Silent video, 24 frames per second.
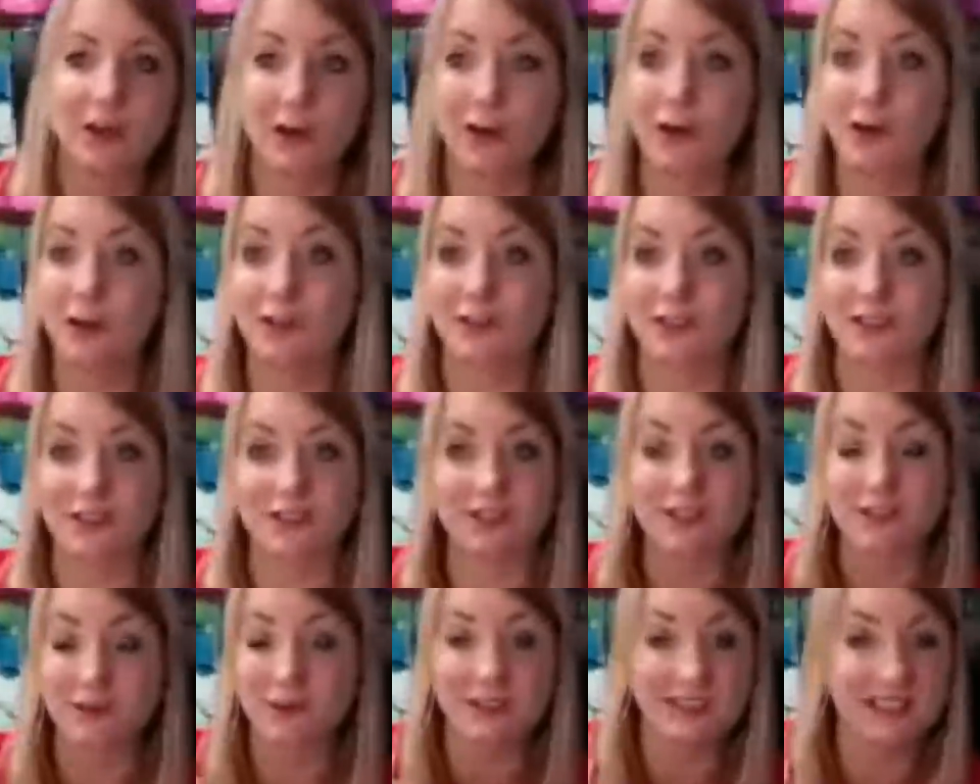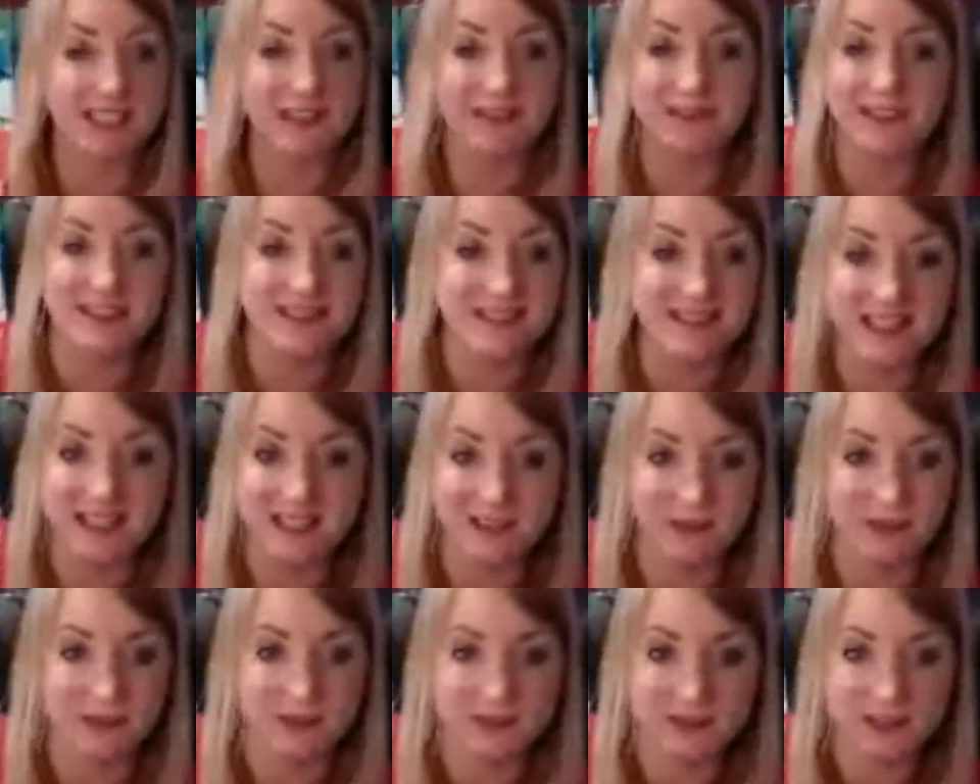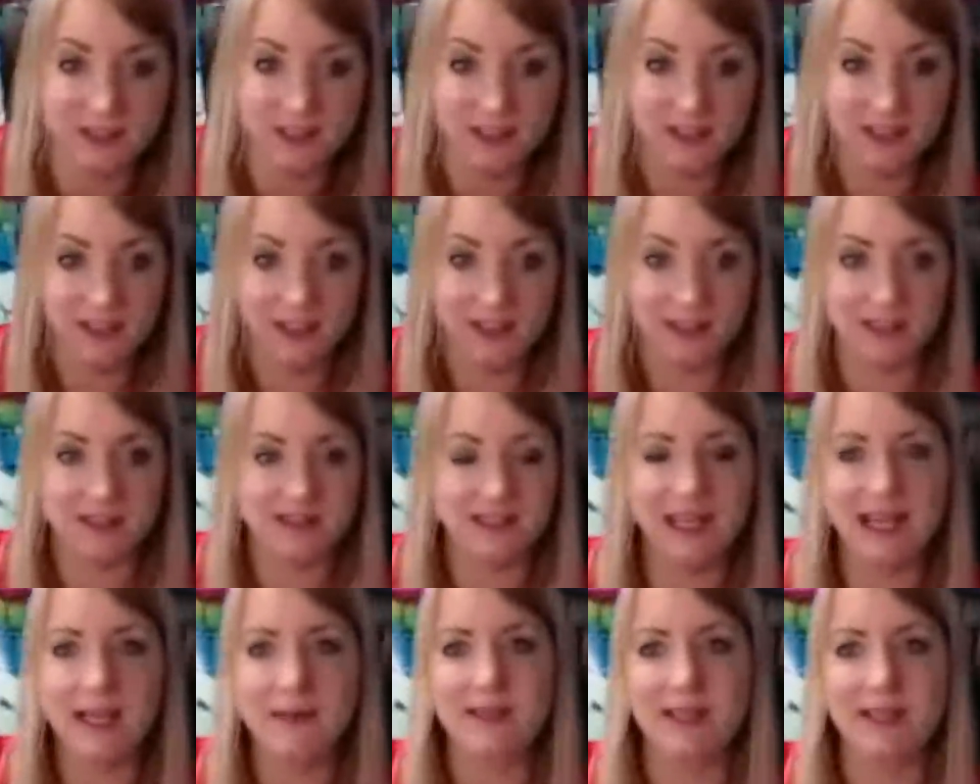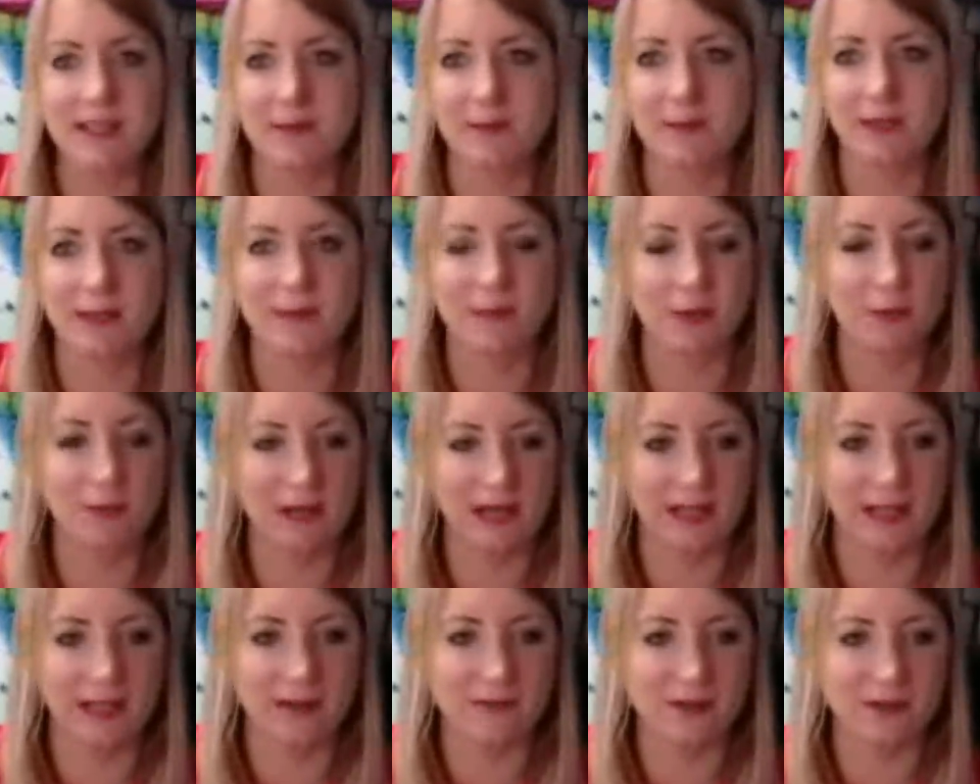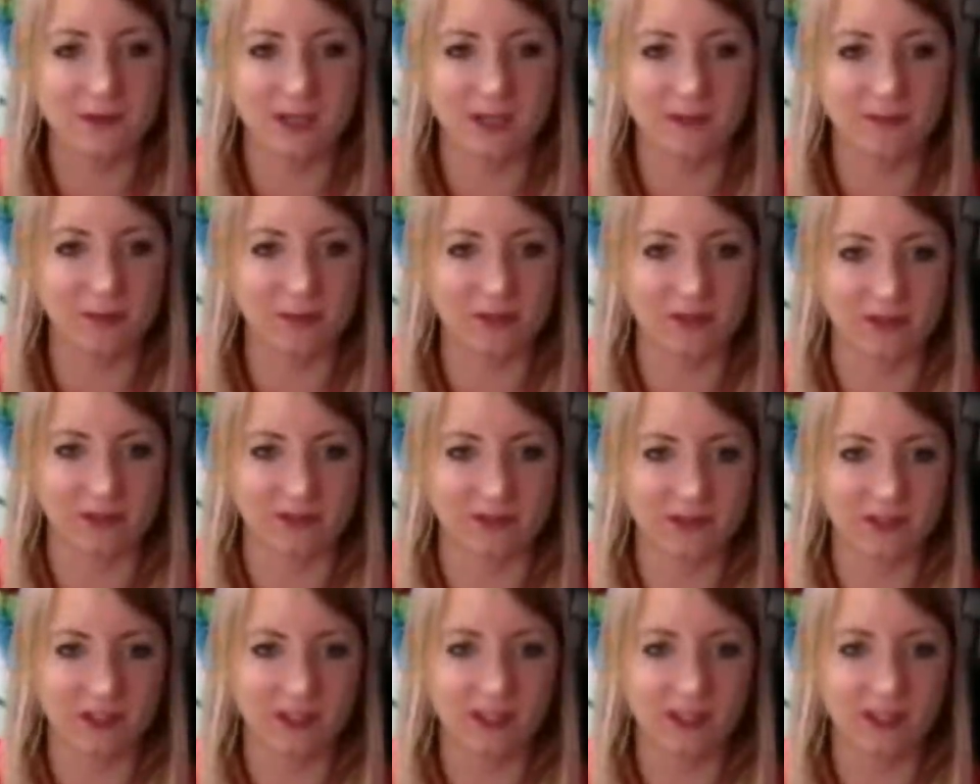orders, because it wasn't even in sales, because 90% of people pay over 12 months.